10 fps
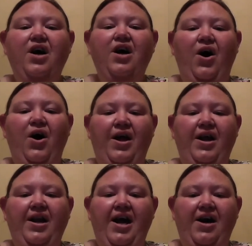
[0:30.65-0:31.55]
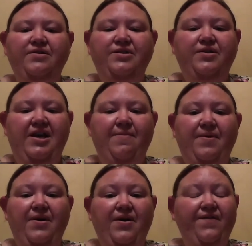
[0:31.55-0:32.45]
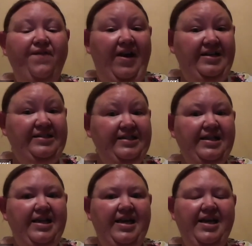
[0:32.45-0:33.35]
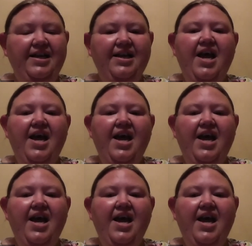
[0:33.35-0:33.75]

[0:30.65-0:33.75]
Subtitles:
on how to keep your face clean